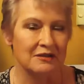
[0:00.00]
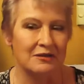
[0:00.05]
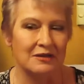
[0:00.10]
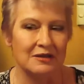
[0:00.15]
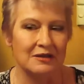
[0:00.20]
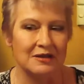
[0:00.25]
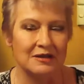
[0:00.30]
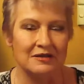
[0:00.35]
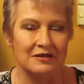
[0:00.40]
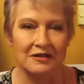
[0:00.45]

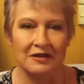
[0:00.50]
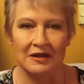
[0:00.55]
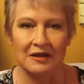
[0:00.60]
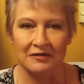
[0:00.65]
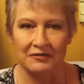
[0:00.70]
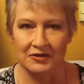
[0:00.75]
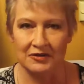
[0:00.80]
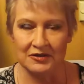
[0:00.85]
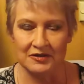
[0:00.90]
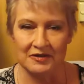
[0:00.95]
learning to
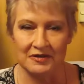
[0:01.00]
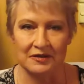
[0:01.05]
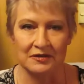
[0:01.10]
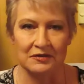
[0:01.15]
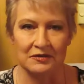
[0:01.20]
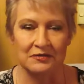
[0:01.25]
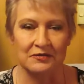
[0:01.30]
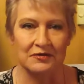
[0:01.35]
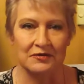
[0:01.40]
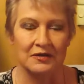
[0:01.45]
love
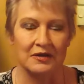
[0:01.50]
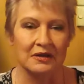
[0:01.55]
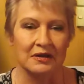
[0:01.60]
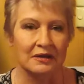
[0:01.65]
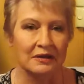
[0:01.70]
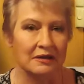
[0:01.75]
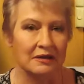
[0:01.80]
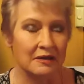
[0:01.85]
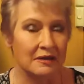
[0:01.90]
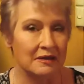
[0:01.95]
yourself,
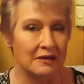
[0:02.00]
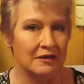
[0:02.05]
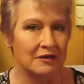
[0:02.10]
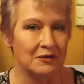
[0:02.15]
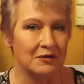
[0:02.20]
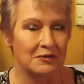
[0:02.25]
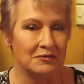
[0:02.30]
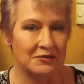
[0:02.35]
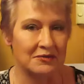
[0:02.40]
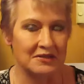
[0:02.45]
letting
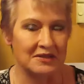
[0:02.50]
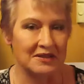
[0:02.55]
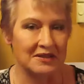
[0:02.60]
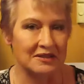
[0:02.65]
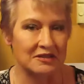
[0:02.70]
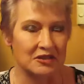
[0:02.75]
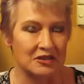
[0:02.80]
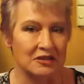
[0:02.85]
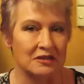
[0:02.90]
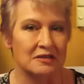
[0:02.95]
go of
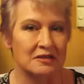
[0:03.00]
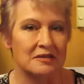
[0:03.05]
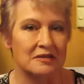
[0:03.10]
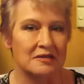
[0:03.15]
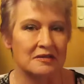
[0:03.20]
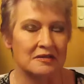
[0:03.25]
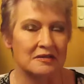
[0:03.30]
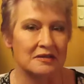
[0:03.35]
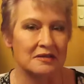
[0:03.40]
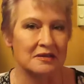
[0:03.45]

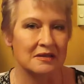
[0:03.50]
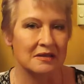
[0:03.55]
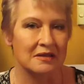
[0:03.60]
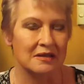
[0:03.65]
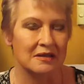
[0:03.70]
addictions,